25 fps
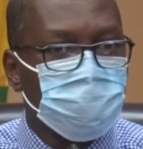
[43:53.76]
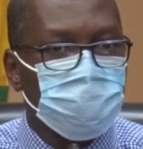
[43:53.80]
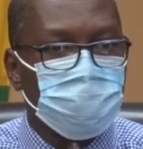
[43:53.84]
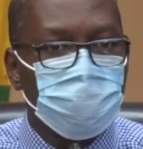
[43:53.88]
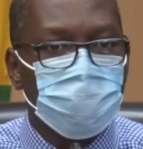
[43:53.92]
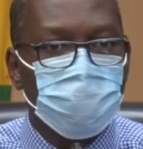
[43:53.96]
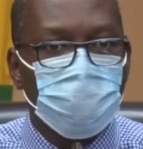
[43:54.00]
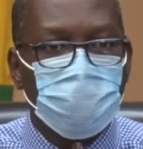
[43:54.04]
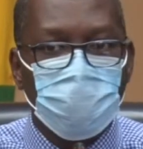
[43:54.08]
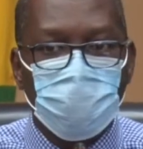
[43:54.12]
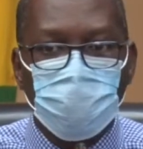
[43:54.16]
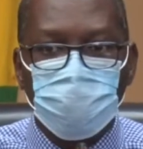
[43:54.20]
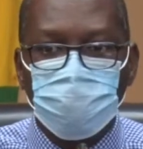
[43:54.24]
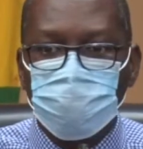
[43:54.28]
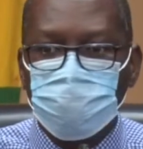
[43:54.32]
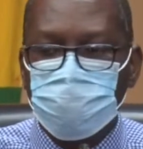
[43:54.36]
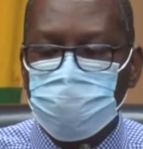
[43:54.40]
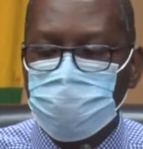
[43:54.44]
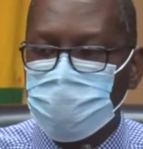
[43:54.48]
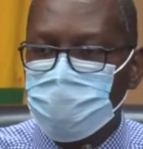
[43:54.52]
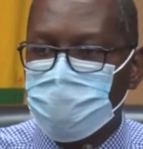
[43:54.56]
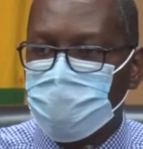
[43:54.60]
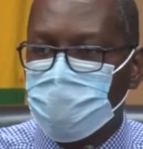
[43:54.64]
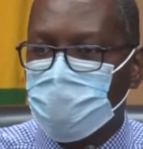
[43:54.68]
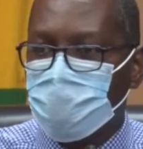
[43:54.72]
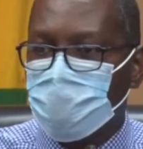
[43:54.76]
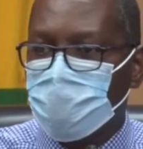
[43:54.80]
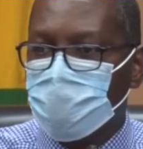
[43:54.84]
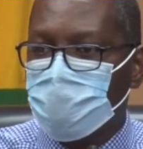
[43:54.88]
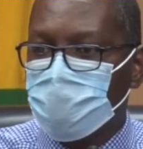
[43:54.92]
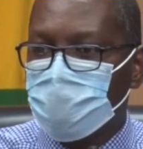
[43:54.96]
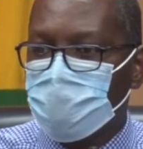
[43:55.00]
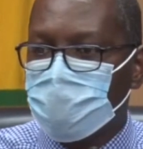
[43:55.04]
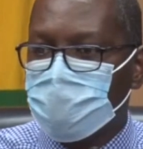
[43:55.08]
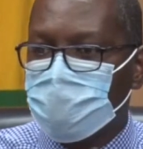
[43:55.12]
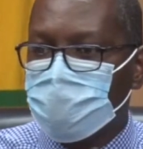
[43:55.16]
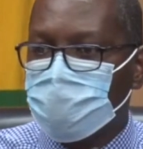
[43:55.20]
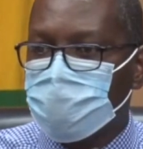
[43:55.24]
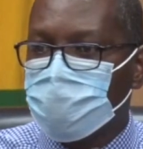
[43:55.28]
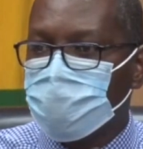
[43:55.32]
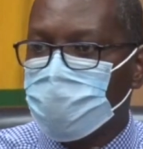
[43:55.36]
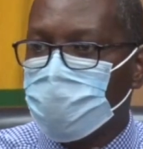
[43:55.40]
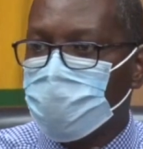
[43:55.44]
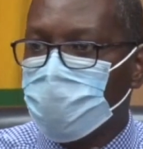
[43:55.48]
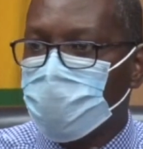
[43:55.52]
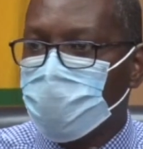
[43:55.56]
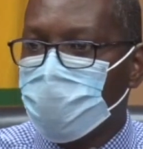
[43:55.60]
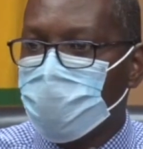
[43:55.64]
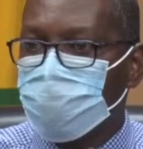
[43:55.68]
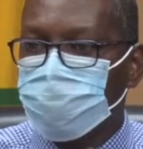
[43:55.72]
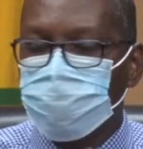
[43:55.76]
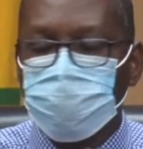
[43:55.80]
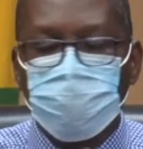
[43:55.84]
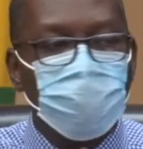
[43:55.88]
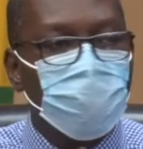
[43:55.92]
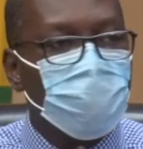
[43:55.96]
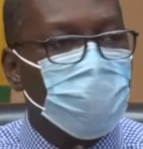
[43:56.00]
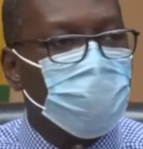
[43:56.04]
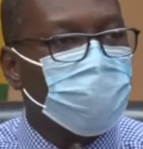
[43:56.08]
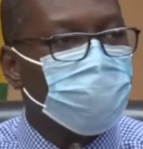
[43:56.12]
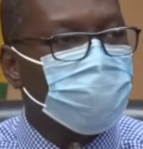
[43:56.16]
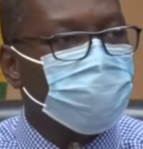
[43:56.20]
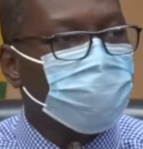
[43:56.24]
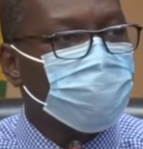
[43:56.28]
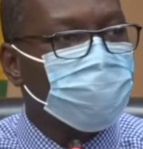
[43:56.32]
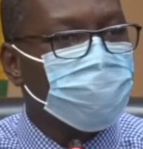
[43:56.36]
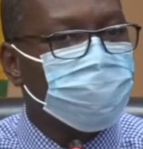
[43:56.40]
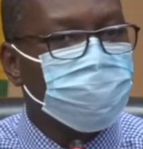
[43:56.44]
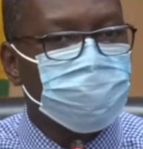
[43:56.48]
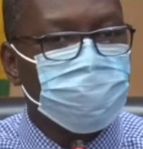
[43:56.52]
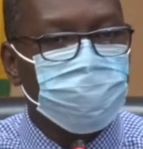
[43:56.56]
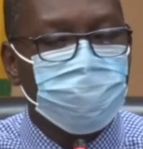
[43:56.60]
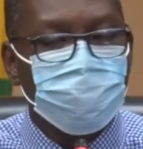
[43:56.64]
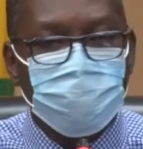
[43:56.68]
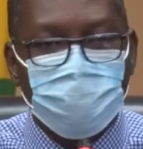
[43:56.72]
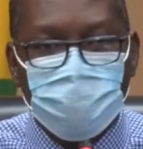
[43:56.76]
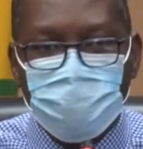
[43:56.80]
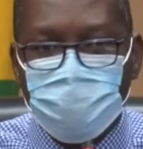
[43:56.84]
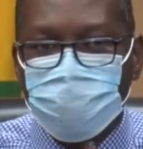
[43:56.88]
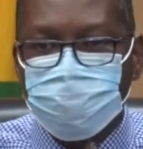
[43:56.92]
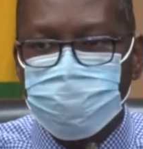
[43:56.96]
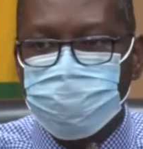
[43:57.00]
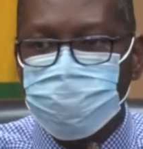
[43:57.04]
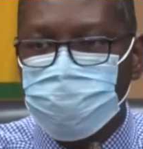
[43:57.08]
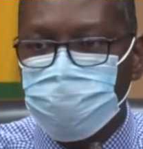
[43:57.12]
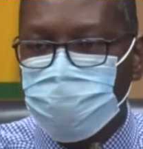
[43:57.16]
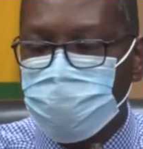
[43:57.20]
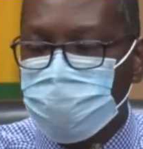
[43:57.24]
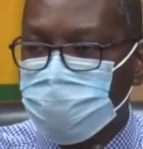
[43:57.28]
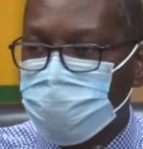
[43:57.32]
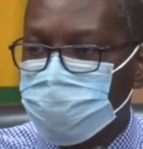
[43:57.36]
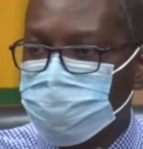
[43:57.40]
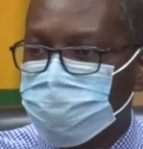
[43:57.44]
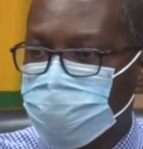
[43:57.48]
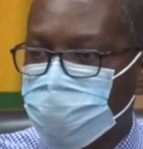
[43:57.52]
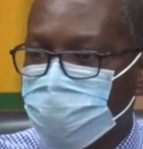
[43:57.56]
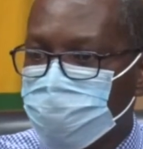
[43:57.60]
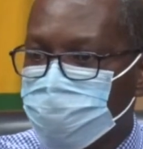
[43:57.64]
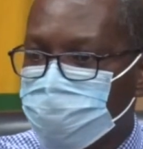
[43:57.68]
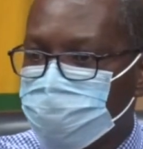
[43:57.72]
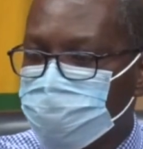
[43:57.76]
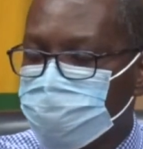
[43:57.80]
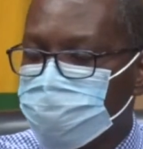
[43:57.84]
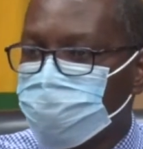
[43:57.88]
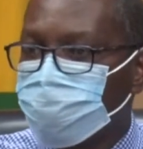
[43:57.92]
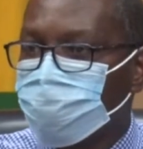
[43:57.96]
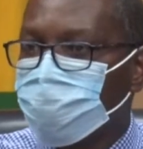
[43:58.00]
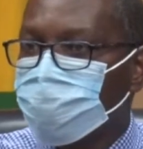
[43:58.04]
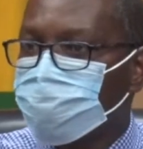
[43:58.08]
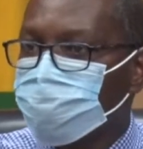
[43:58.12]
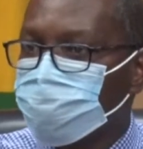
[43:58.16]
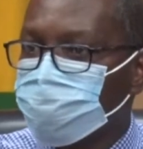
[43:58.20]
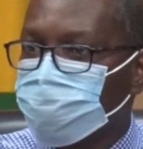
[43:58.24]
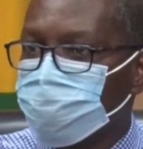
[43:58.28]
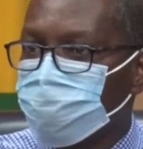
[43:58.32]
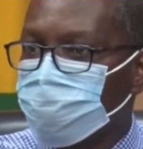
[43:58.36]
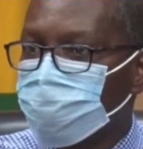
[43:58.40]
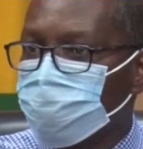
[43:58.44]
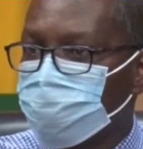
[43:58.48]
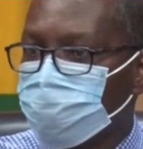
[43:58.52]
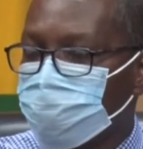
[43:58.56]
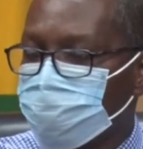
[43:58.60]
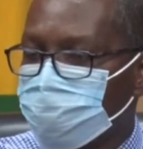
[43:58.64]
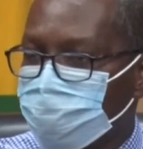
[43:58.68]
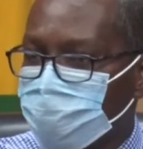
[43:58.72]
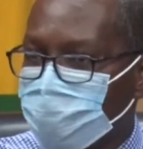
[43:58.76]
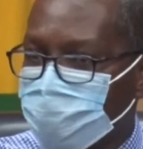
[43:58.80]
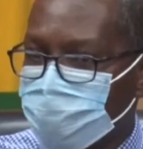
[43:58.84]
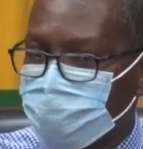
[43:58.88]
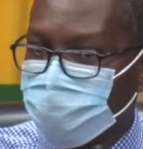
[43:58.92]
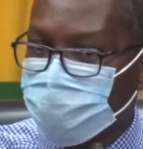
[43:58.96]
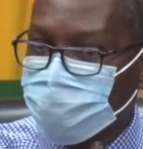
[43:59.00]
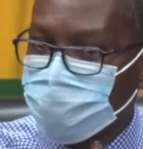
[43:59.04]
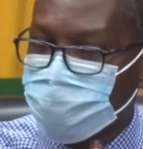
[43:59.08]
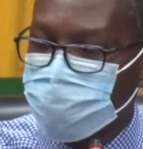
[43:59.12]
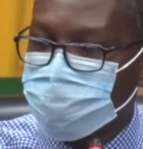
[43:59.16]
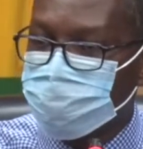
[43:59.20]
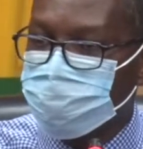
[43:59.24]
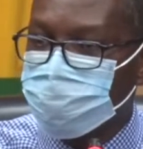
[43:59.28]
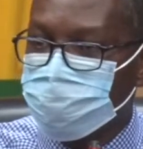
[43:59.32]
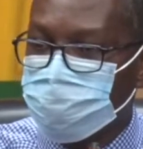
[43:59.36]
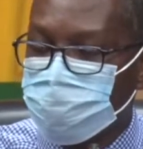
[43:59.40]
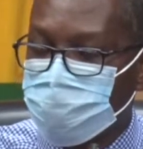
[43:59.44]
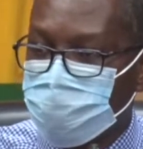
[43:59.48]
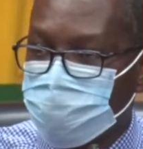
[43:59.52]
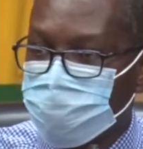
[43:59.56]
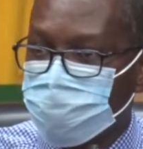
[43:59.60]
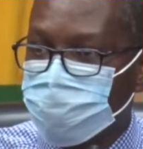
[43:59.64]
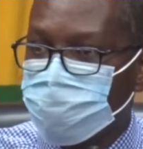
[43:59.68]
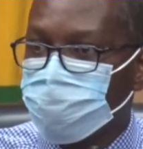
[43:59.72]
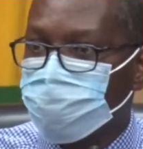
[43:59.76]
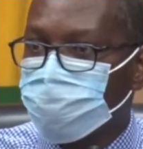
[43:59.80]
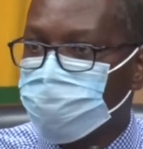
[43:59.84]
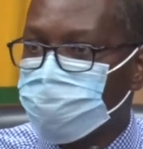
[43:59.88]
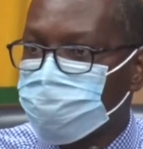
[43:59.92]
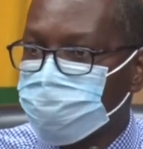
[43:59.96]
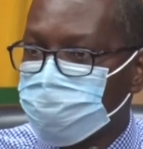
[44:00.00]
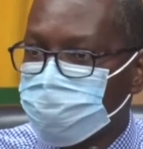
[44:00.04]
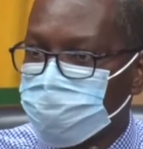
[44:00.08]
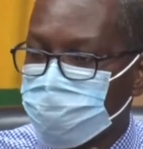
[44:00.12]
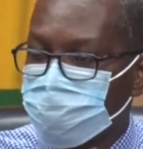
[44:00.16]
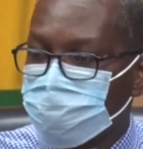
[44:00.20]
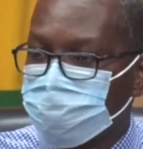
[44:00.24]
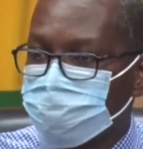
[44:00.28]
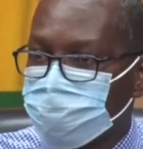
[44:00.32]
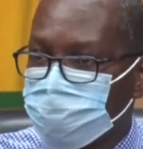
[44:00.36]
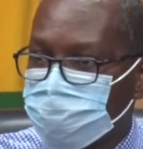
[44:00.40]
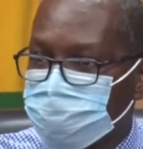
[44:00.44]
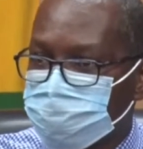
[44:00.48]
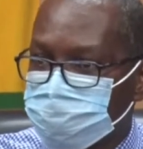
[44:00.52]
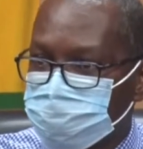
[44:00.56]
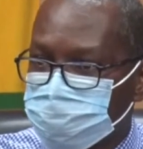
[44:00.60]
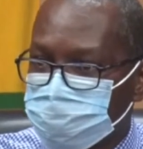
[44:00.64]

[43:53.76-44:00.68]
Now, everyone is doing everything in their power to ensure that they keep their doors open.